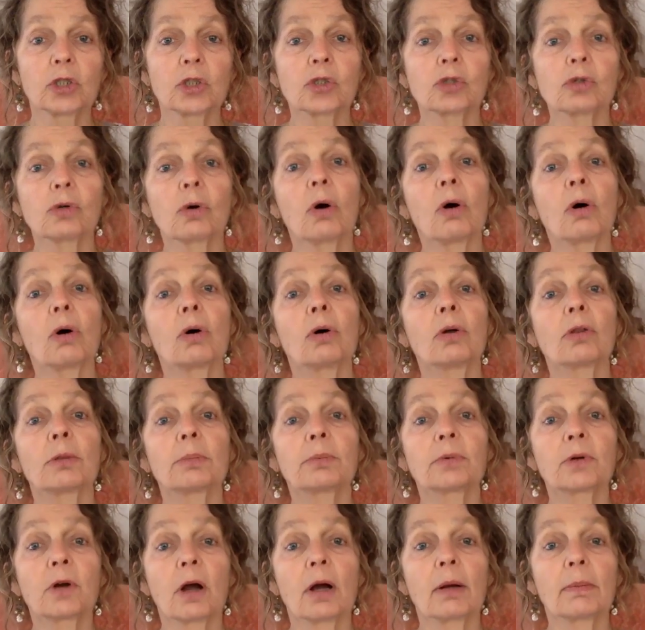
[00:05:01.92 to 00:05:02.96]
to all
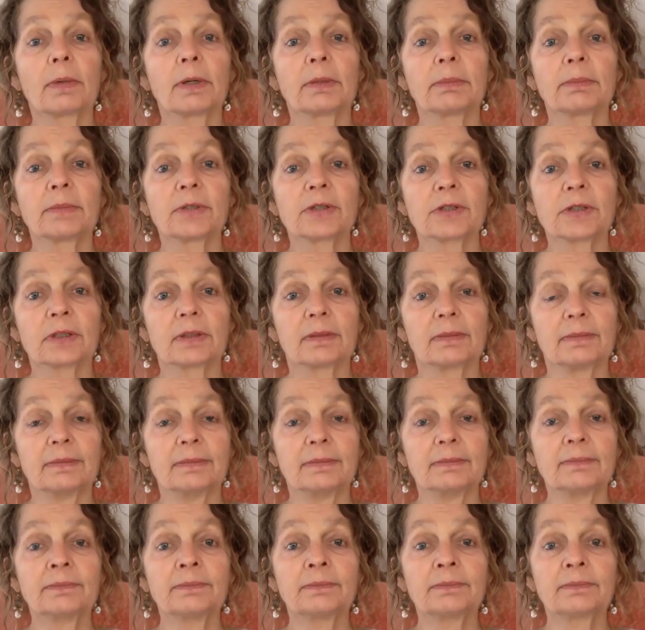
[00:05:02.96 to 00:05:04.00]
the problems,
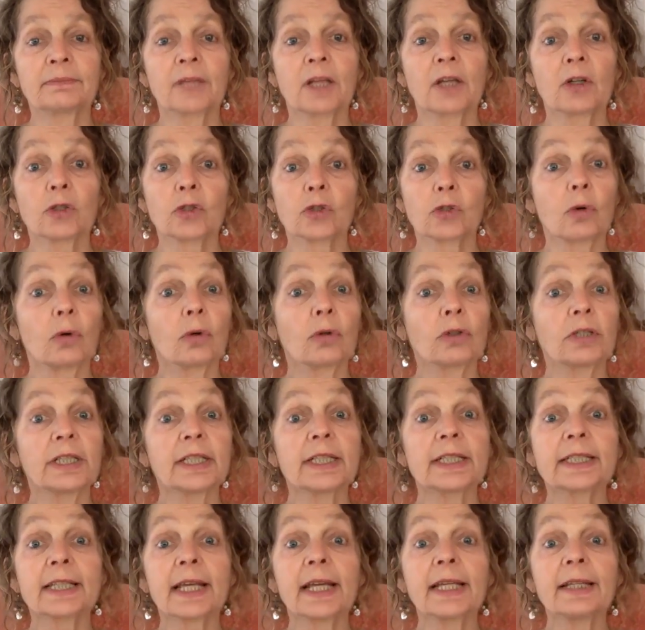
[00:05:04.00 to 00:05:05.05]
to all the
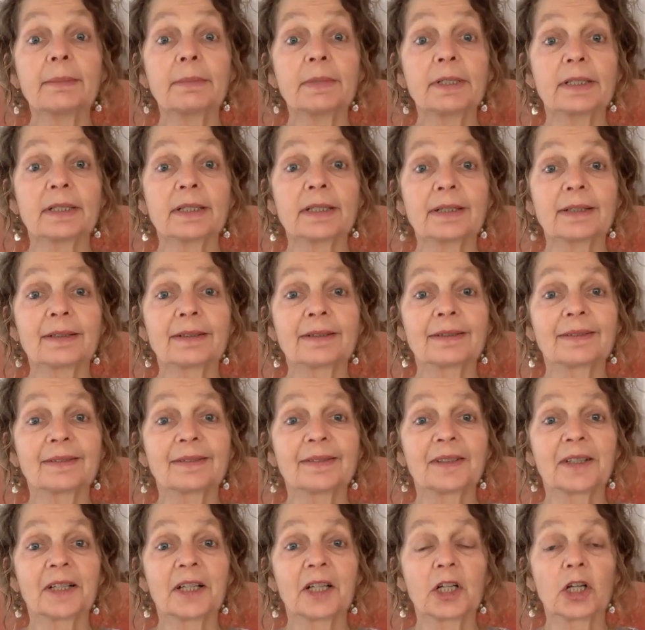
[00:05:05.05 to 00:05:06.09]
excitement,
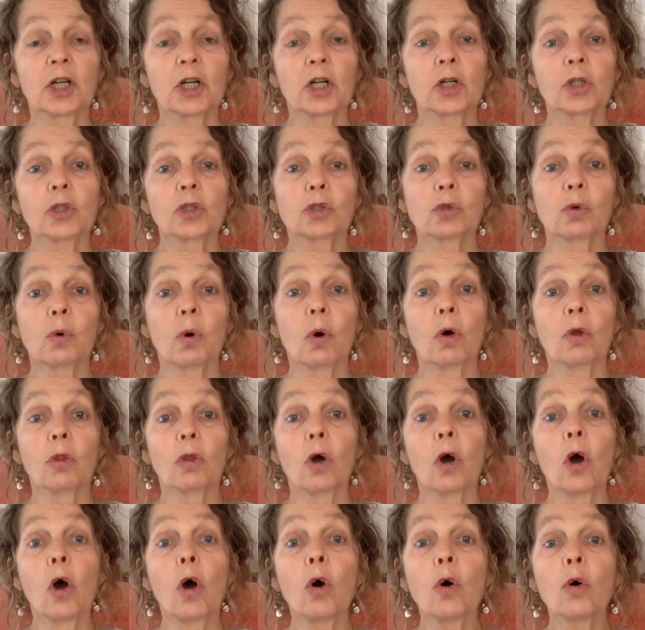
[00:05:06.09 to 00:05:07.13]
to all
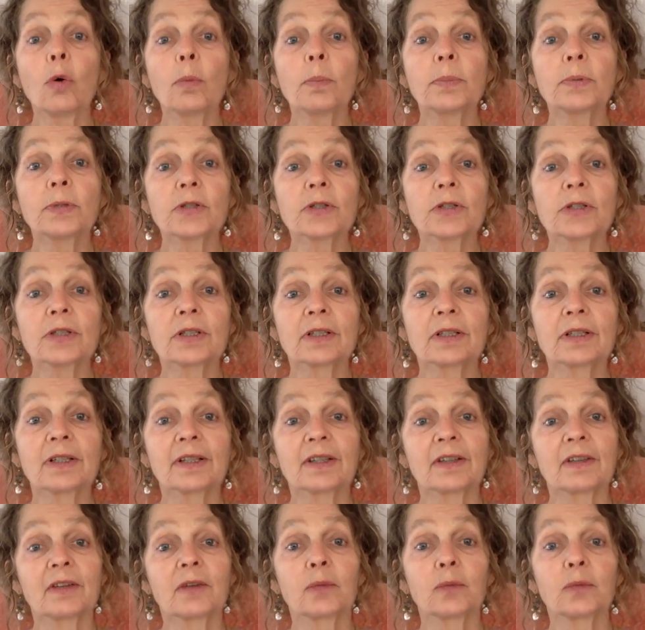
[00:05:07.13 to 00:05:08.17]
the hopes,
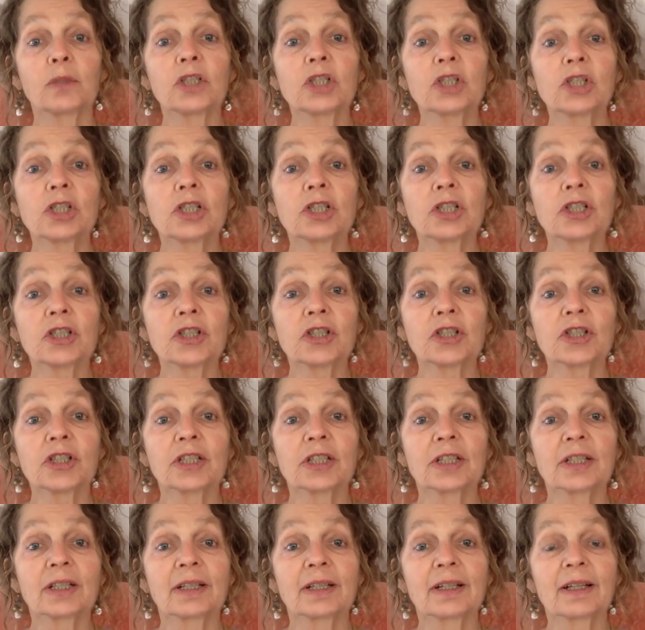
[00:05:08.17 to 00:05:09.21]
the
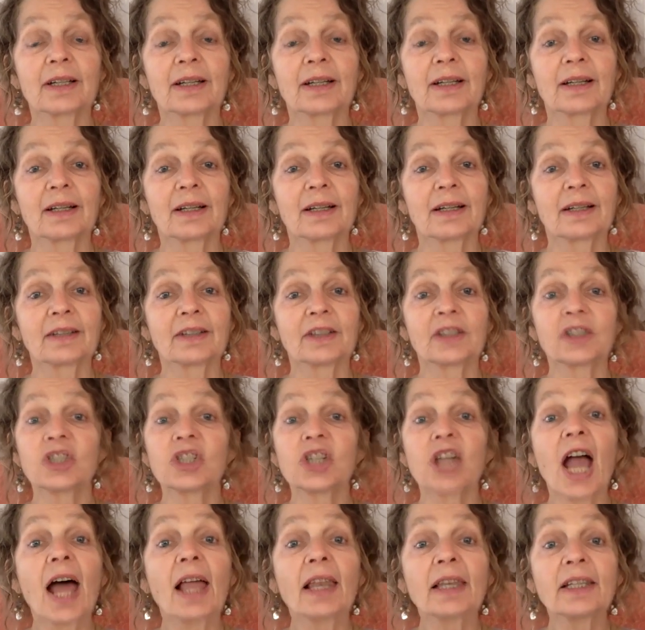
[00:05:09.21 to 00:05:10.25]
wishes, the
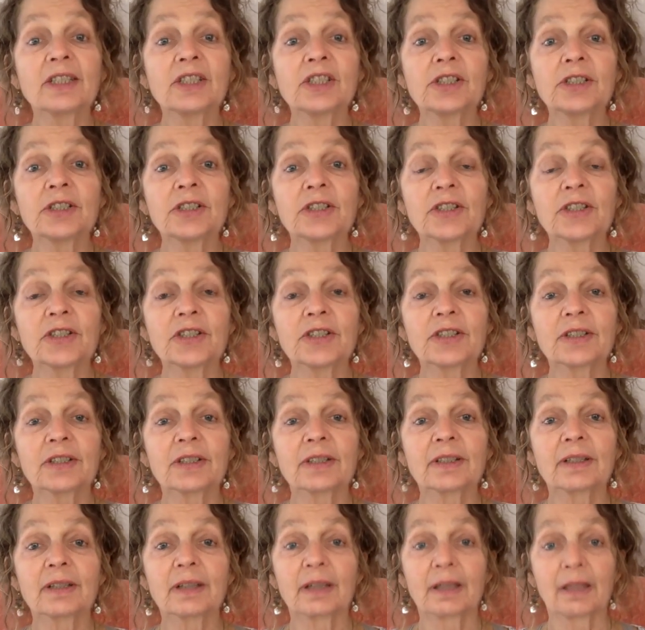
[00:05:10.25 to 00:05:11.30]
challenges,
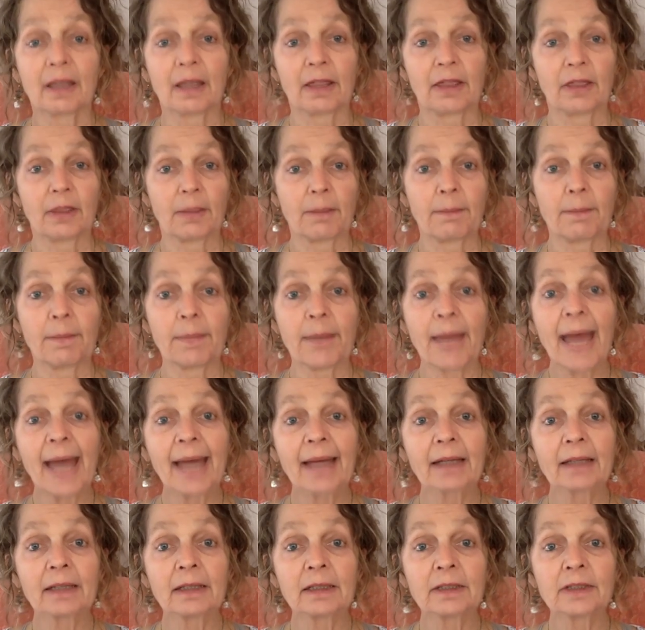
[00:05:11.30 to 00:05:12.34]
the
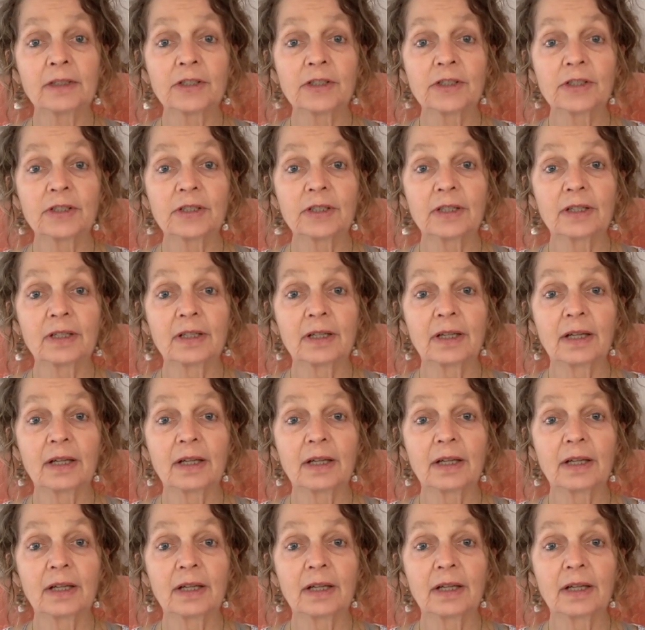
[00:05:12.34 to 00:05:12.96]
battles,